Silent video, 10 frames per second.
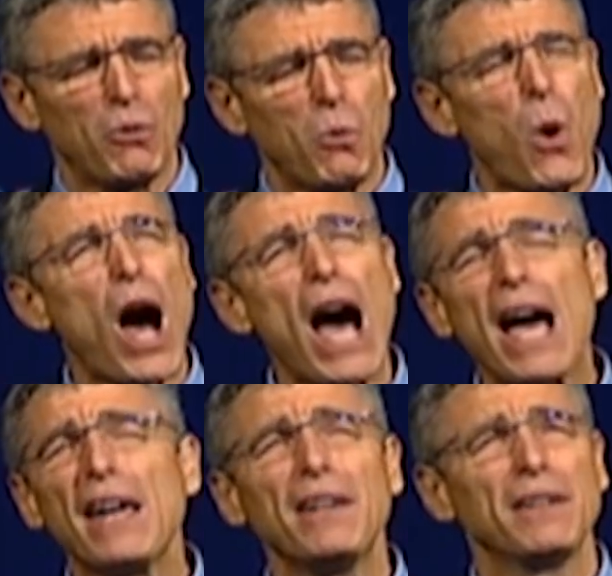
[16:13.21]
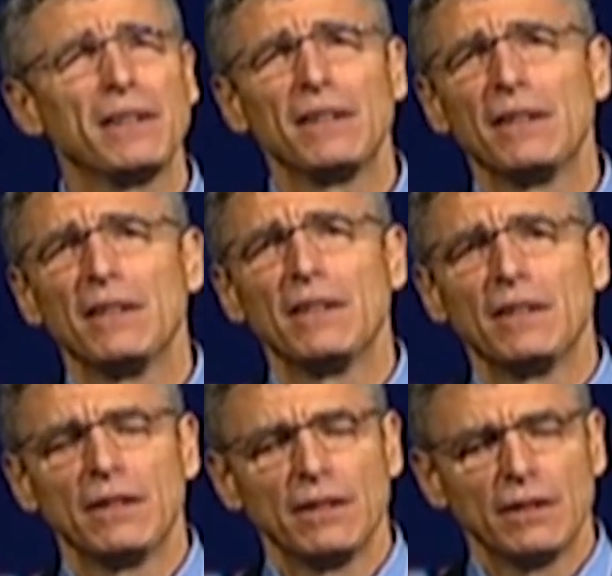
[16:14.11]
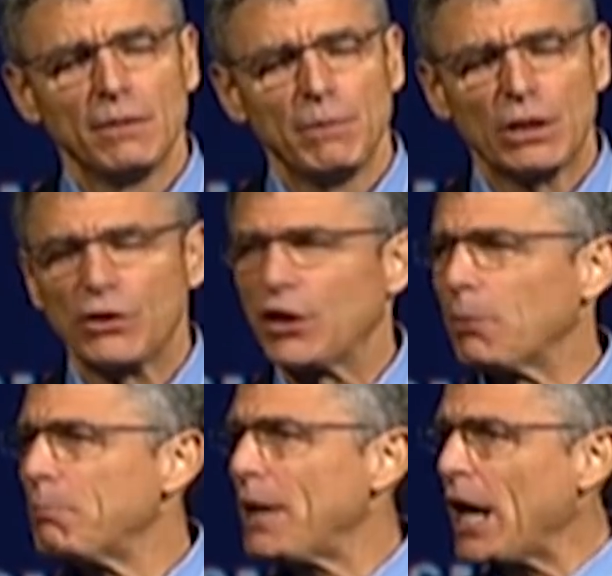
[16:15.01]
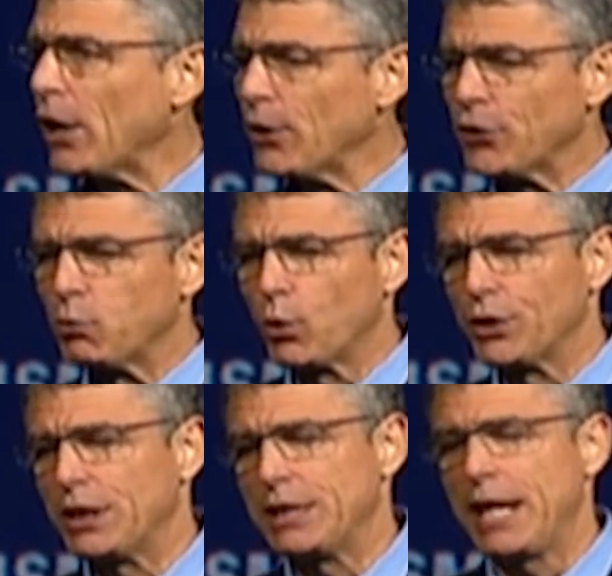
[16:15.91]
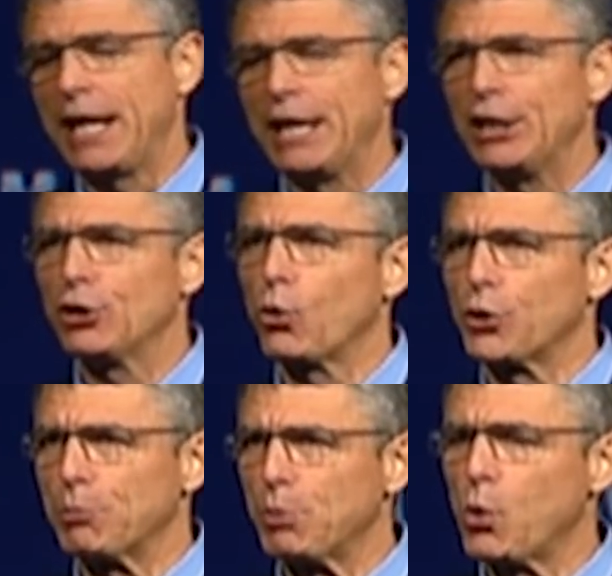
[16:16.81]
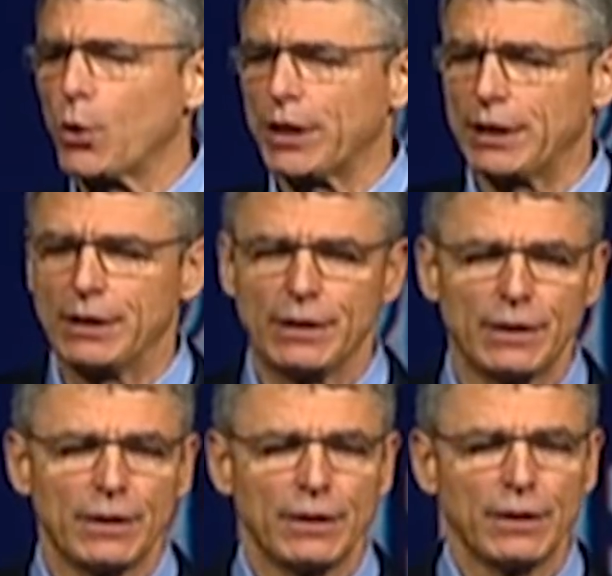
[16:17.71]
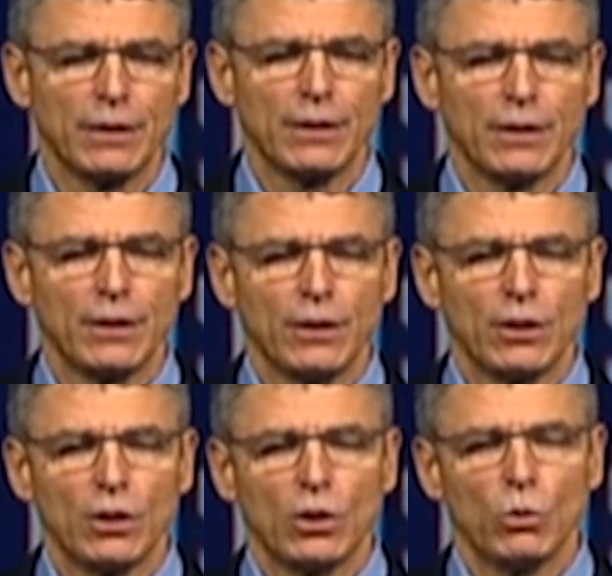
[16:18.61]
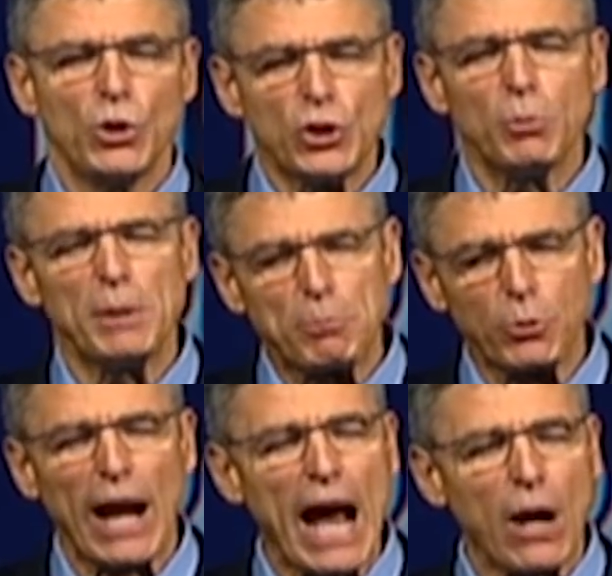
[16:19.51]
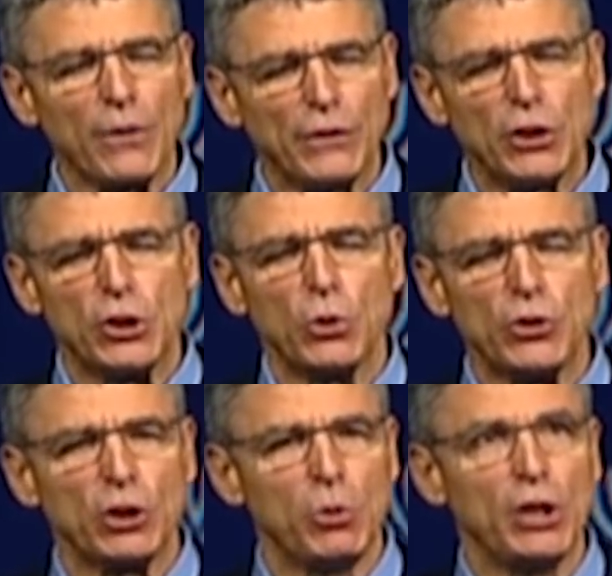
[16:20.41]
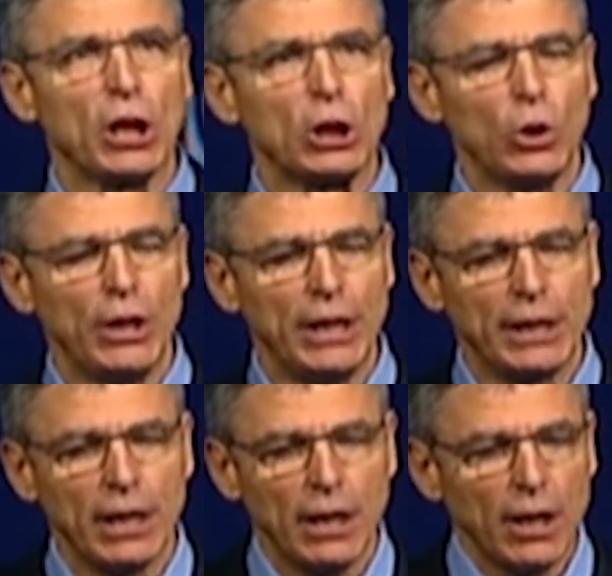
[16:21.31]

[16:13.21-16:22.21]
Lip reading: Why? Because their parents were detained or deported. We should be proud that the Jewish community, including